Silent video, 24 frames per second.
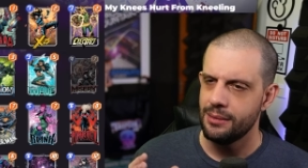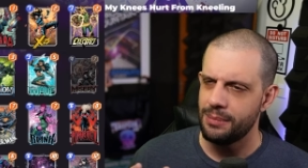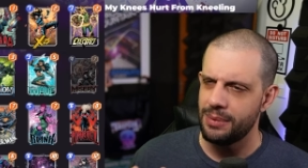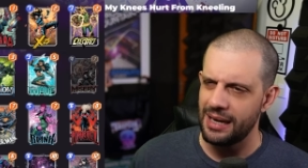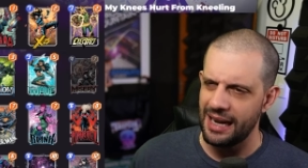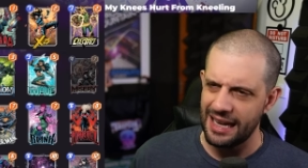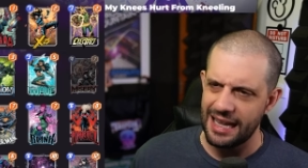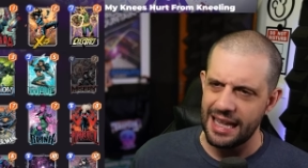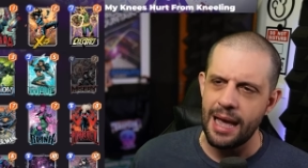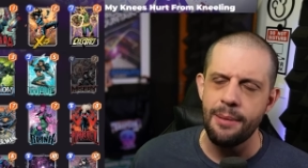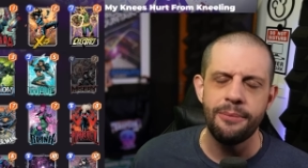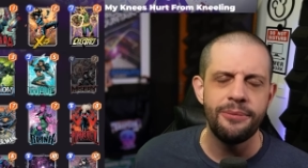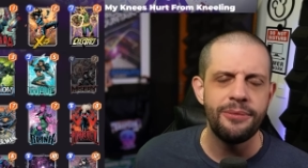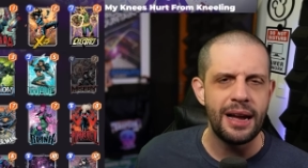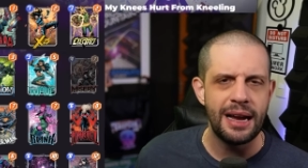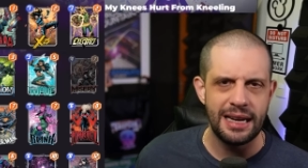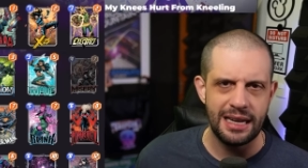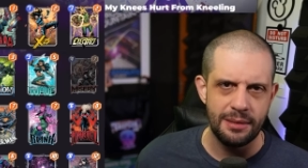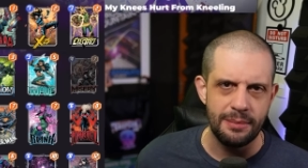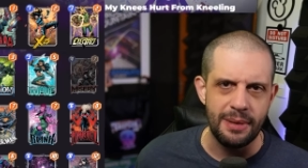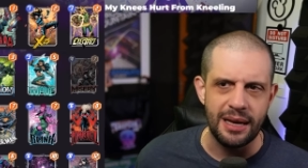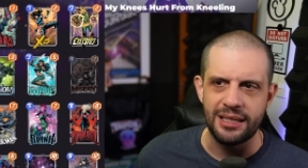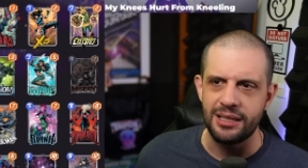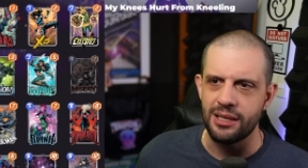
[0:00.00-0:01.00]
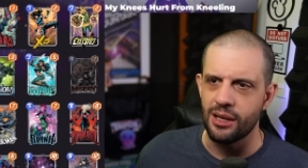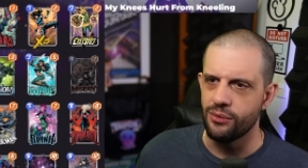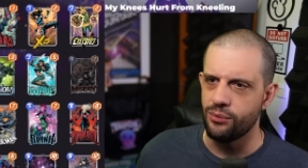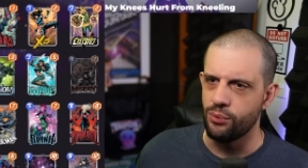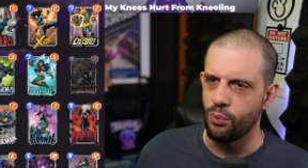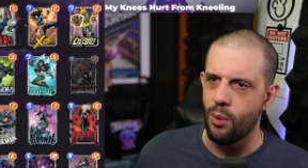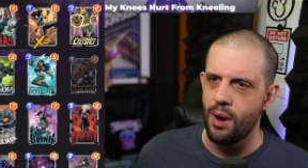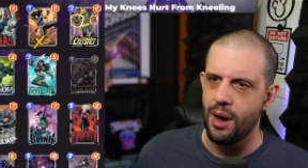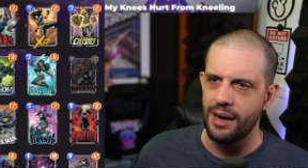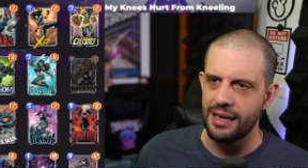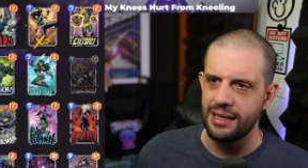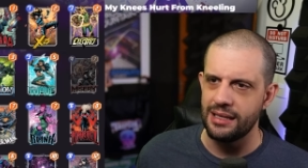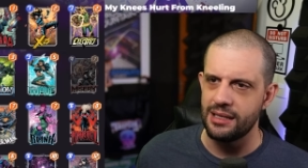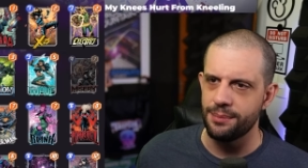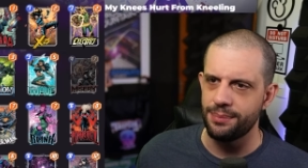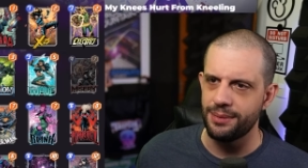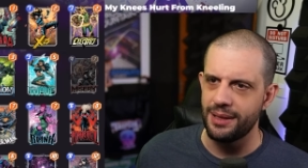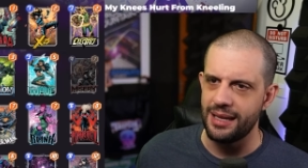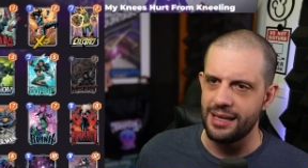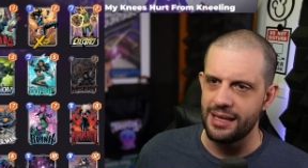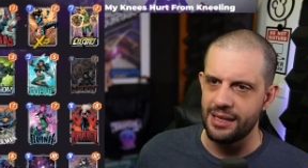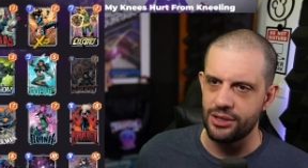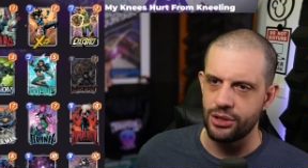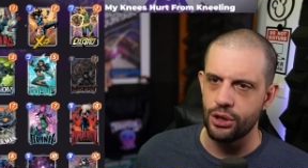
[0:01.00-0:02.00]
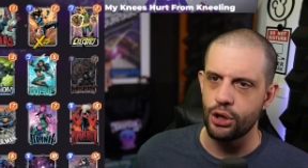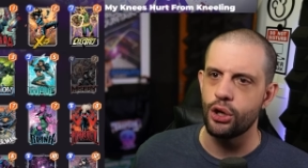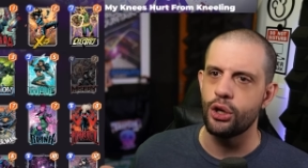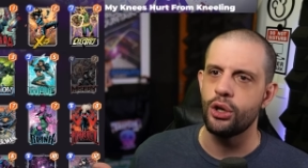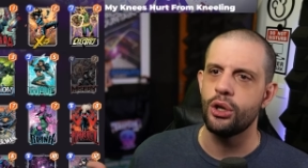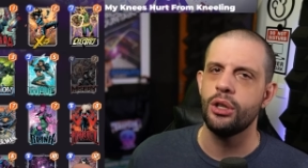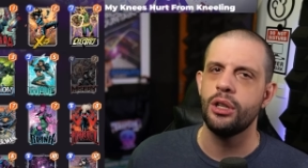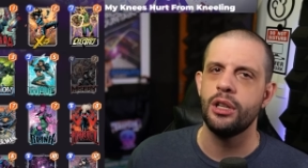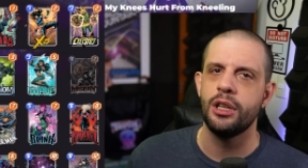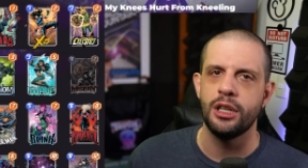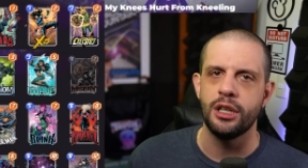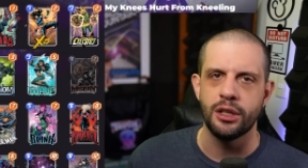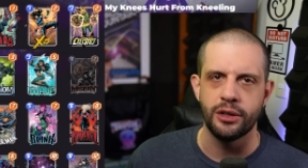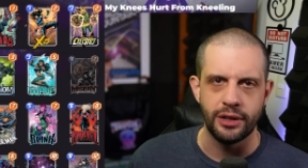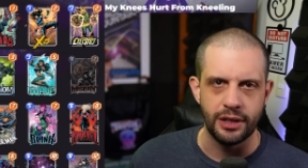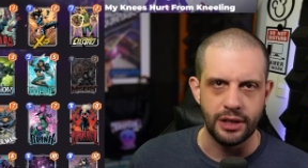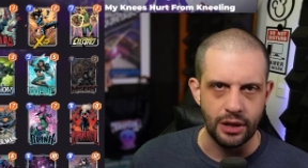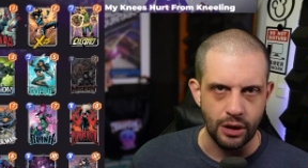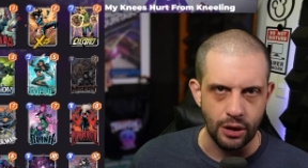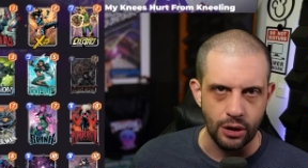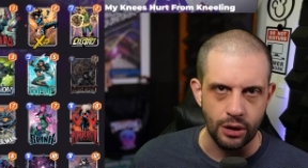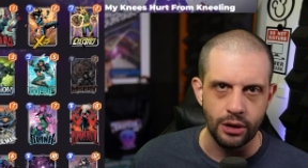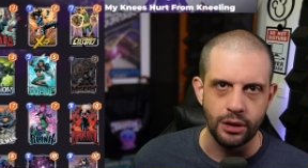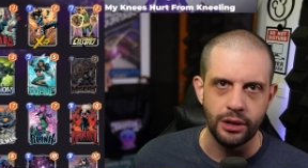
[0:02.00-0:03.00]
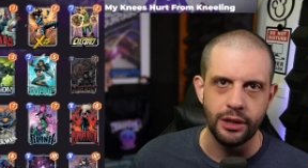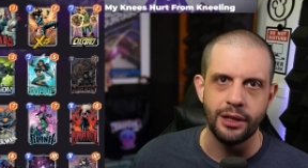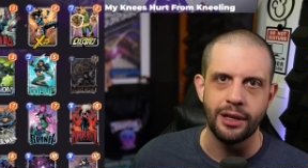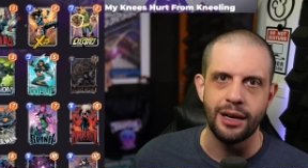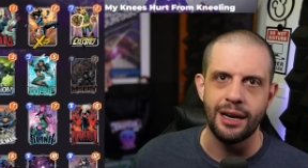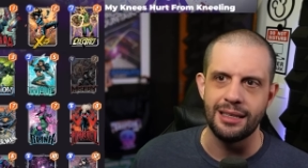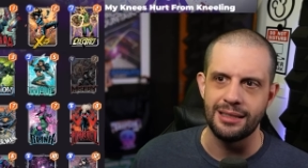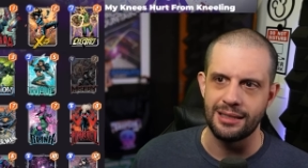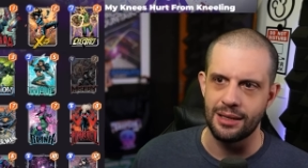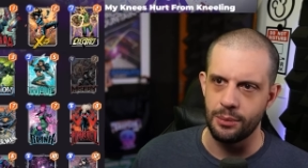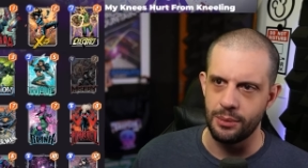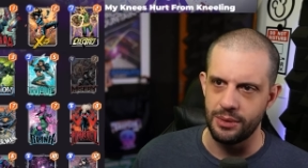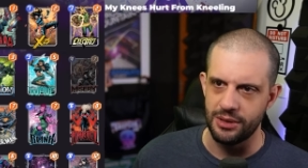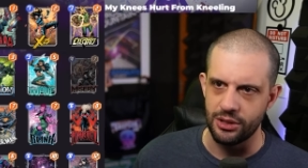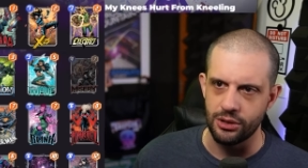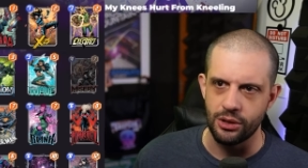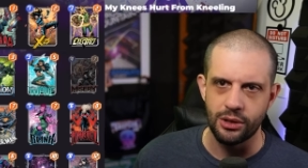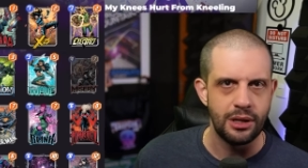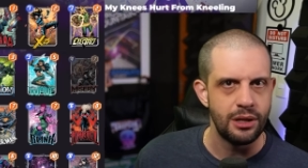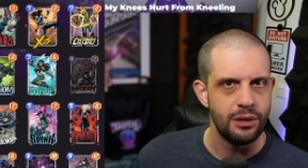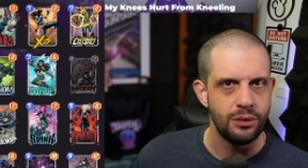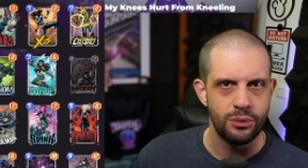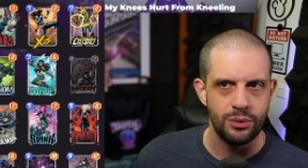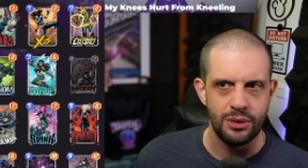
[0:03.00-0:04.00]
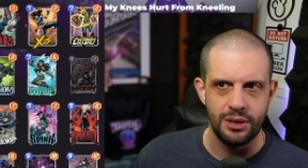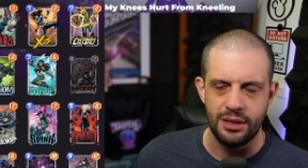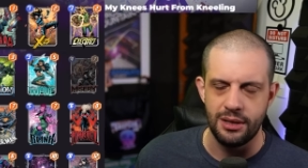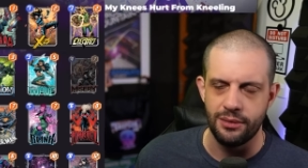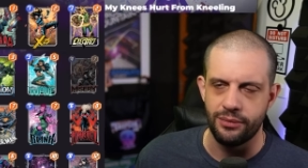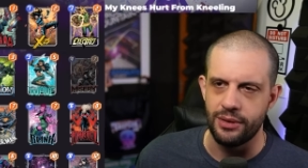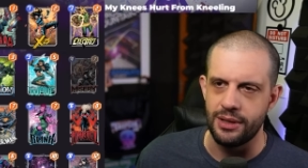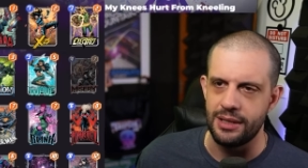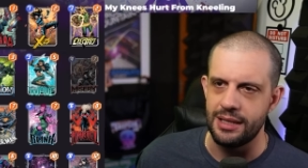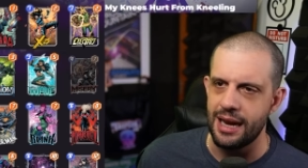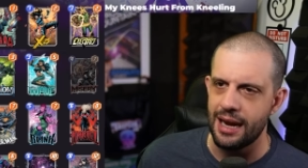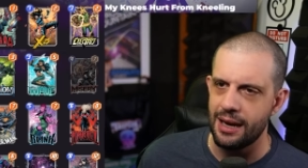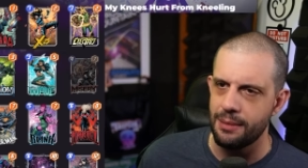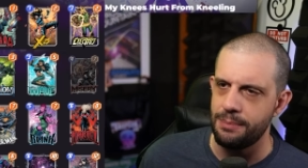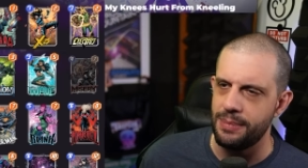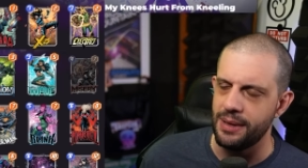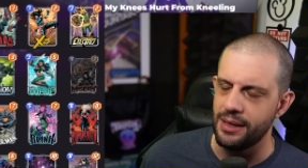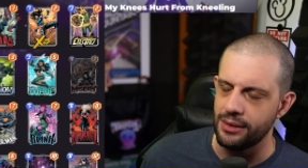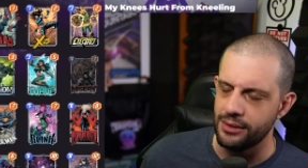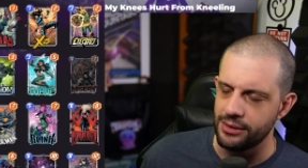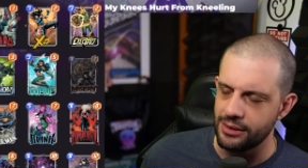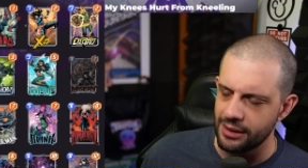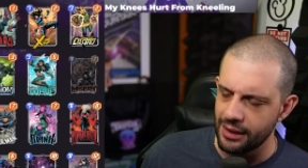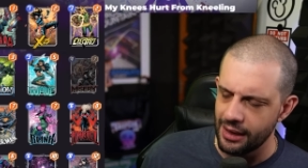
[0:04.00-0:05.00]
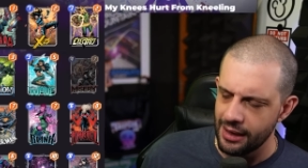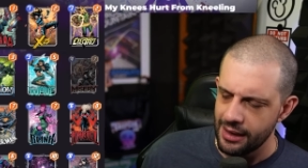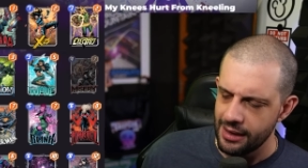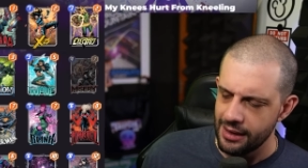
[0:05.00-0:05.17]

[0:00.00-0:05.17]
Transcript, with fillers: but I kept finding myself wanting to play this earlier and earlier as I was looking through the different deck builds.